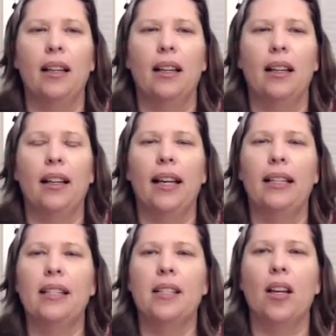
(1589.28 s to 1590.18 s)

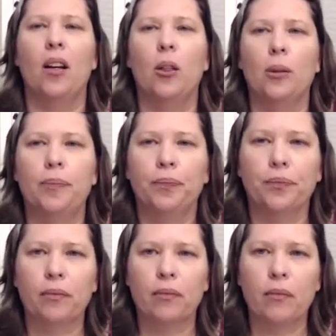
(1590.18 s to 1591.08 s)
And so
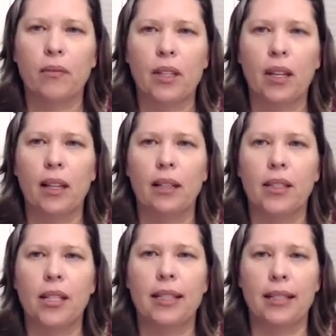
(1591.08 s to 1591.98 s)

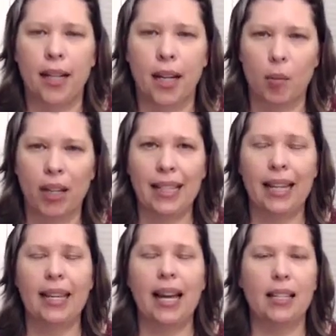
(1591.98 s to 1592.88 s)
just to talk about
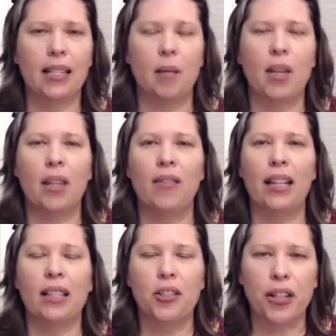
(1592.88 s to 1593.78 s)
that, yes, I mean, the
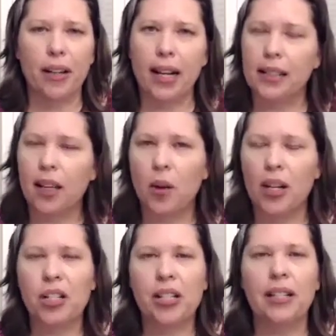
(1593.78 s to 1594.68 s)
fact that you're here asking
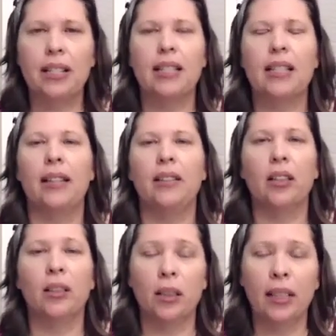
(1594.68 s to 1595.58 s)
questions and
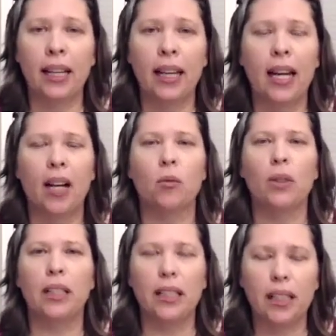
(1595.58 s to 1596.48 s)
learning, I
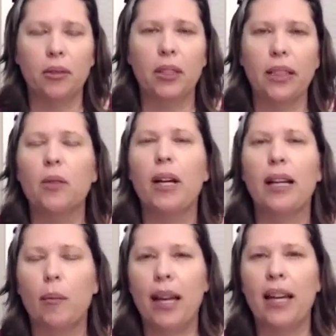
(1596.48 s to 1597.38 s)
really, really
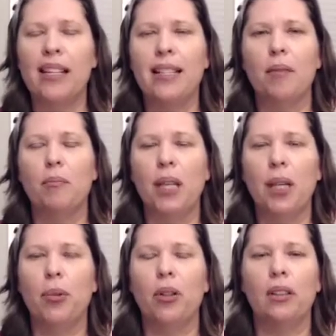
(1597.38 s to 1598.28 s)
recommend
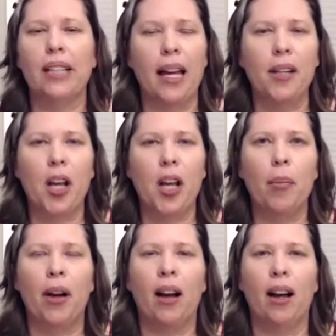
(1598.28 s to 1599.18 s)
people catch up
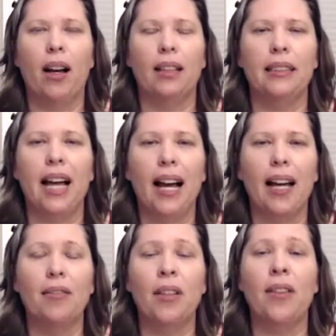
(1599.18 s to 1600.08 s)
on
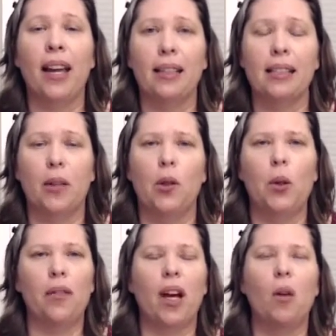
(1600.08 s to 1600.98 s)
live events. If you
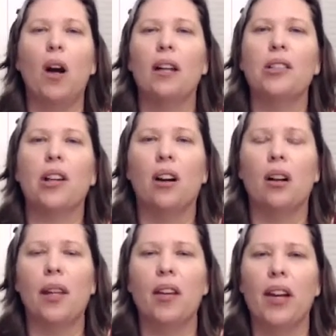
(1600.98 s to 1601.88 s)
have not watched
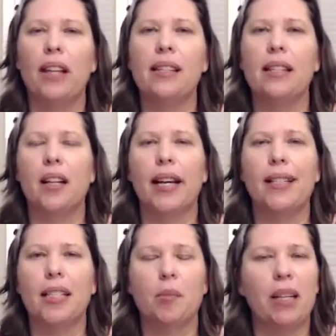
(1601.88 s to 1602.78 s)
all the events in our
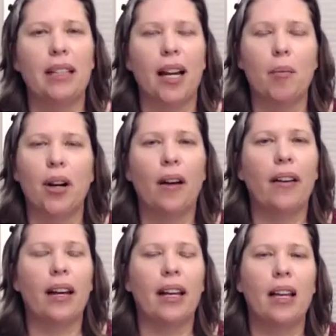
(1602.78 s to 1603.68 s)
HSP
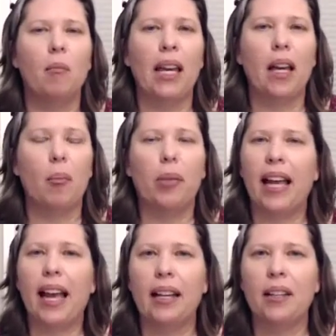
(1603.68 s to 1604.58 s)
library, make a
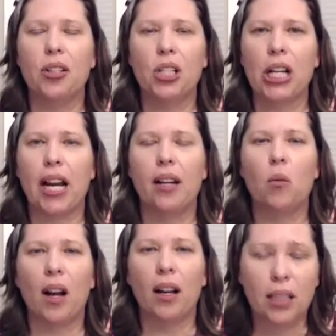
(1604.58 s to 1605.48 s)
plan to try to
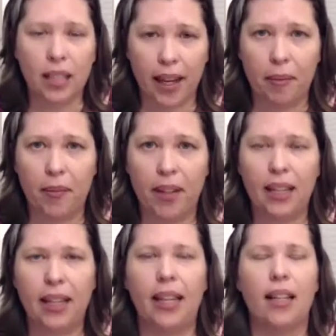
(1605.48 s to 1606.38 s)
watch them.
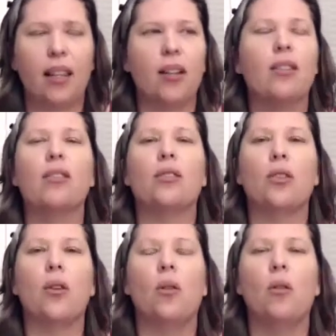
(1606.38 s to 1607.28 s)
There's
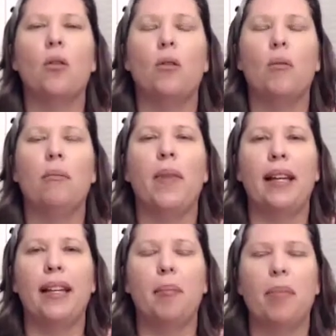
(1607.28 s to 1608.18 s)
so
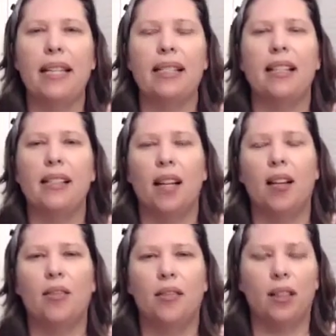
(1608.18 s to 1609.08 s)
many pieces
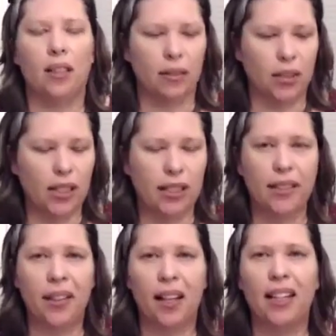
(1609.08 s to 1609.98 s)
of just
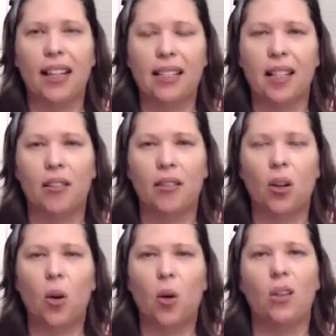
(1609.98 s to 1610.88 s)
nuggets of
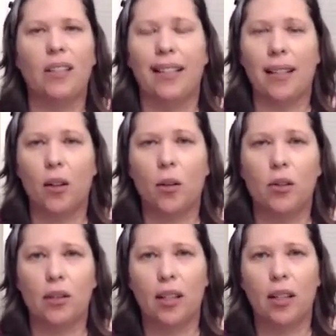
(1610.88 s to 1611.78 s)
gold in
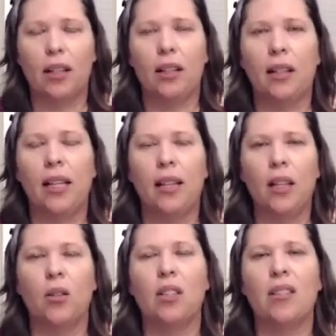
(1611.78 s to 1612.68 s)
those
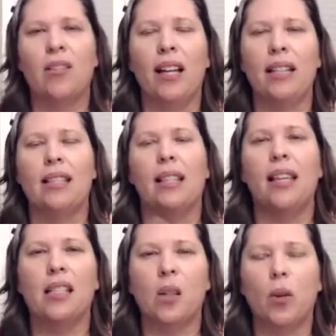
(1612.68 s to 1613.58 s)
events. The
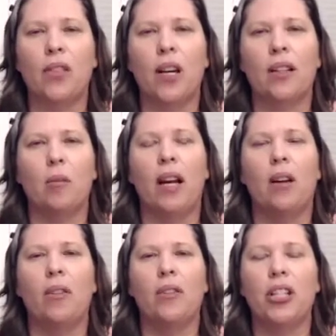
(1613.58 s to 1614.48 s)
things that we've talked
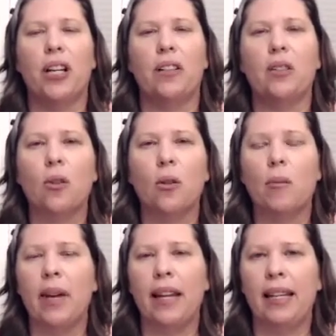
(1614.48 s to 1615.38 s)
about, we've shared so
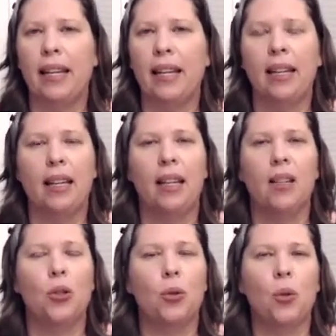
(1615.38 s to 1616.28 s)
many
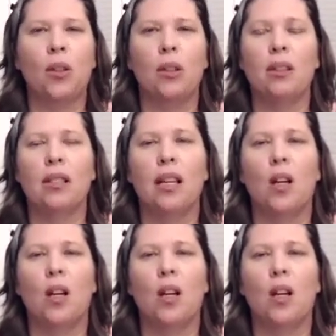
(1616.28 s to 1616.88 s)
tools.